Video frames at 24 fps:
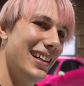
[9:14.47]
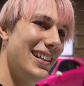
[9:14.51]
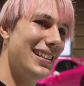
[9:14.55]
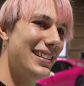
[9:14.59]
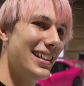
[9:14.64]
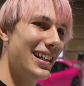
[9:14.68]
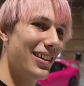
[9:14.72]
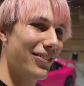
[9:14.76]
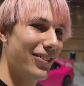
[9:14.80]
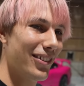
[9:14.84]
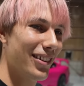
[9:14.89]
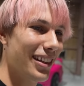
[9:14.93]

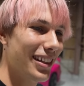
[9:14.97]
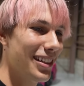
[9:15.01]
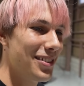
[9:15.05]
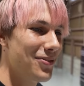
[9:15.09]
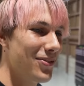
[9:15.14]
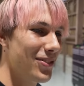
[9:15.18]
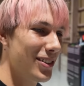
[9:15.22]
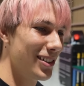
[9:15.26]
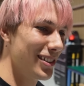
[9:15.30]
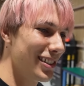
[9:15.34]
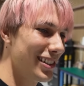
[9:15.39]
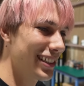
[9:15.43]
Definitely
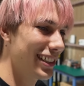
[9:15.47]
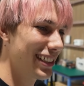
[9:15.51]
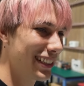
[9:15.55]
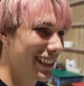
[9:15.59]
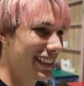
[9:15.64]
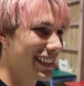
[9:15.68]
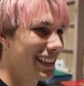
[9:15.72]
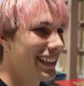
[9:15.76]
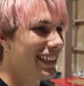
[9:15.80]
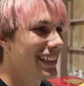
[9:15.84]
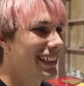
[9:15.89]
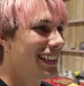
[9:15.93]
feels
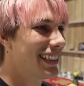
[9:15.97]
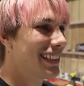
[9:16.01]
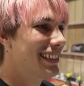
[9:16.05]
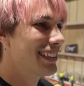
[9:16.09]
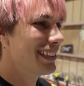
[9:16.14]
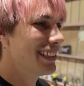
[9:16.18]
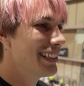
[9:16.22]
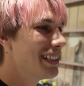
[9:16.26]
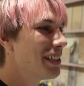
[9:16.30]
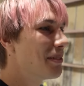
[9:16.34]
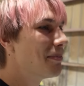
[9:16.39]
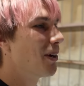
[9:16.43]
good. Do
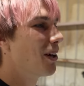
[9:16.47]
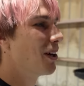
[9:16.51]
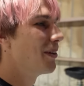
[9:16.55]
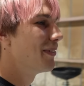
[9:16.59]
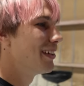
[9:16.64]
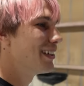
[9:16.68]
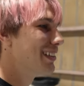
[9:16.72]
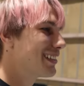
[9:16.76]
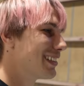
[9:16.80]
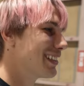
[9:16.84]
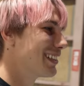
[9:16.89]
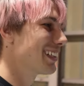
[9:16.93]
you need a
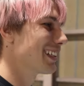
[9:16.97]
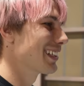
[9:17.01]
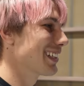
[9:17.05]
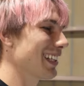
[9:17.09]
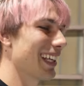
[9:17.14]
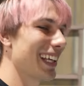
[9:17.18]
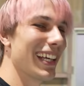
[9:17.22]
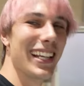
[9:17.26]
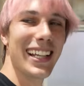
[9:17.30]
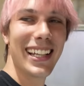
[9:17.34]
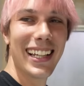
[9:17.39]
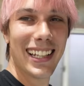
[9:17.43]
moment to just
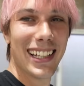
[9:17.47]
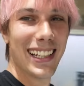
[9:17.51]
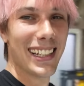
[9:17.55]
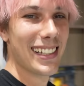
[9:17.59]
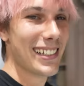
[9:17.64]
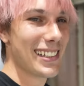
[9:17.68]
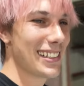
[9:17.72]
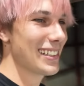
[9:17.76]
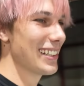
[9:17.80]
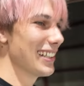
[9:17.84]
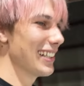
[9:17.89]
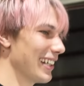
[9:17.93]
like
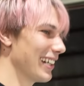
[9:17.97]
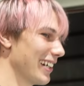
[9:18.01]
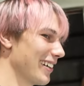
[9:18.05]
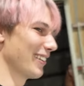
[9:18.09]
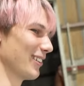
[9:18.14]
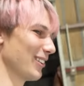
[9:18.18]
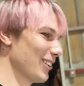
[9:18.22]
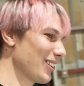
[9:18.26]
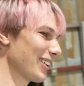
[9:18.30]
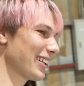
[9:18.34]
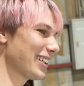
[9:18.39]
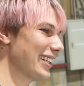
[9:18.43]
sit here
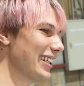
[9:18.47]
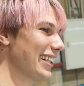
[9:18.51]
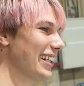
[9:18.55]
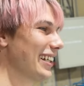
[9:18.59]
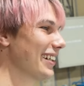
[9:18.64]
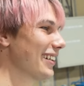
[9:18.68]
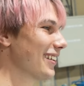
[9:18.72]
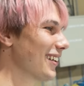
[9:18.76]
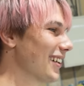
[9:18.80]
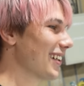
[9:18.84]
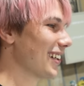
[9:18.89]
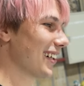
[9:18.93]
and look at
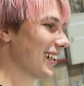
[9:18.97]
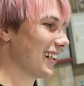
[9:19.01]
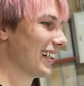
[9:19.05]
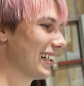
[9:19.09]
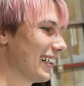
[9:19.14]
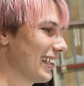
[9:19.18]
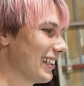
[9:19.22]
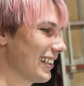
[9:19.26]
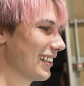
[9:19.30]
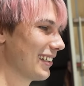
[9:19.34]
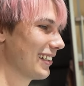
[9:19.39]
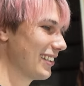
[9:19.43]
it,
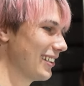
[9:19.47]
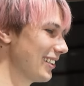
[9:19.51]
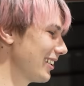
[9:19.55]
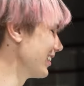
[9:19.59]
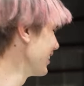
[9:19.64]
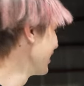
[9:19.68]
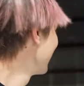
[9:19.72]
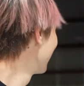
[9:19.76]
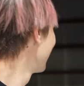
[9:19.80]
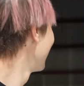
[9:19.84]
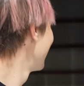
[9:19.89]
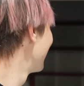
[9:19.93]
or you
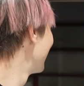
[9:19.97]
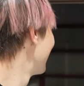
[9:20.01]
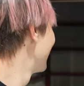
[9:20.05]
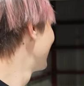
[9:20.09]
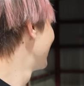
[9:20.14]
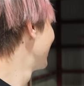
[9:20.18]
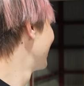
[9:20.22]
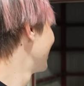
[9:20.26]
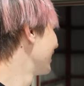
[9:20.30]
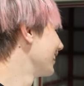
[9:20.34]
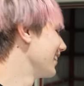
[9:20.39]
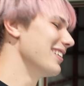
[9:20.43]
good?
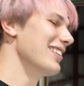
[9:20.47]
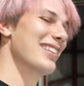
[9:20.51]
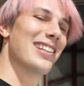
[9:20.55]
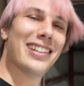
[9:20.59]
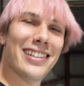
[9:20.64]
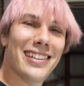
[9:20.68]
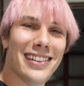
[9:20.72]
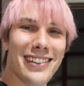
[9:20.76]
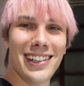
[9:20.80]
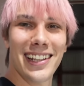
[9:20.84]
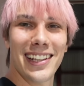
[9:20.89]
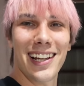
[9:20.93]
You're
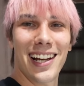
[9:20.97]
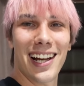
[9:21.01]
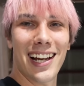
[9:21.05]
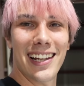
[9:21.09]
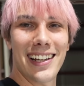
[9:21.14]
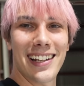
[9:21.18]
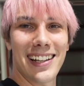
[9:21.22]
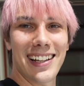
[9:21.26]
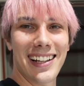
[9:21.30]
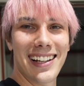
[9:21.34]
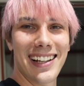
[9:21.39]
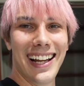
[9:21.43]
literally
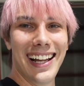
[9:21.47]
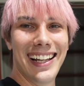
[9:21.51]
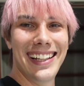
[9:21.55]
hiding.